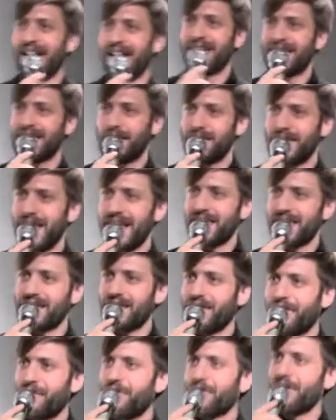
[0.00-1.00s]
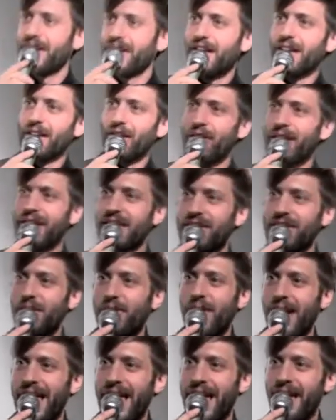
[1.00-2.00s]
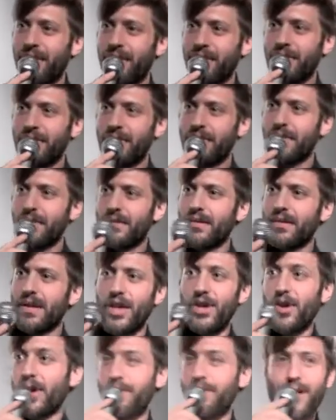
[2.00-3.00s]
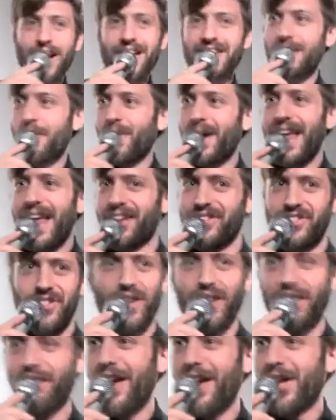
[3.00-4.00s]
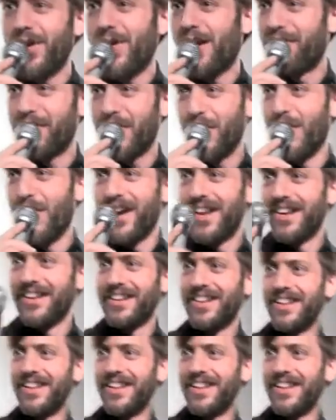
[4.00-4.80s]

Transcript: uh, substantive look into who I am. You can bring someone else. You can invite whoever you want.